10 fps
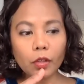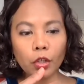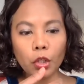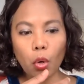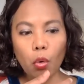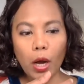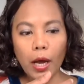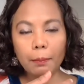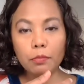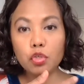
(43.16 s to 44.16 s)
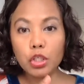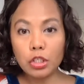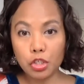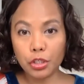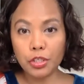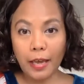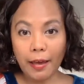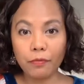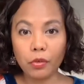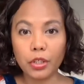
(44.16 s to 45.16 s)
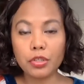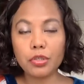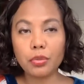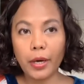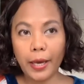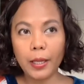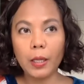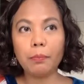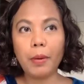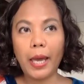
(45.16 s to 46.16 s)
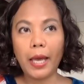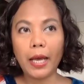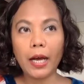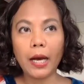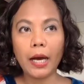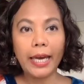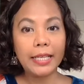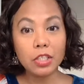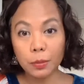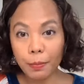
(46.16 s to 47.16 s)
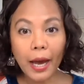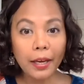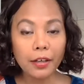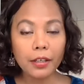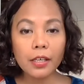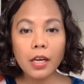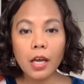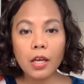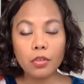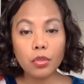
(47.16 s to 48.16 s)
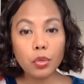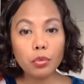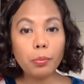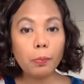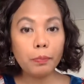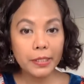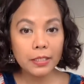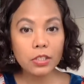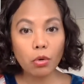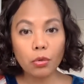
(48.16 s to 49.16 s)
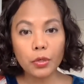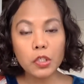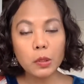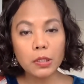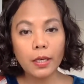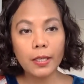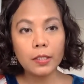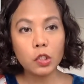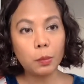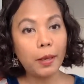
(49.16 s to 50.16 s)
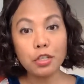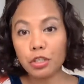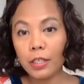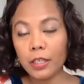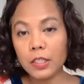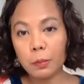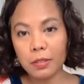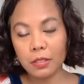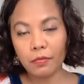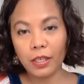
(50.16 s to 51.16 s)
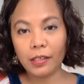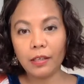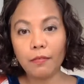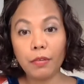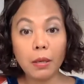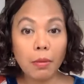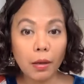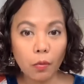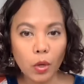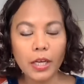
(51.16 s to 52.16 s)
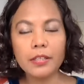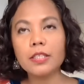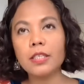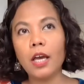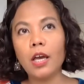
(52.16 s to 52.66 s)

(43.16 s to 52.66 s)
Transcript: Ginger's efforts to help inspire new business owners, and specifically female ones.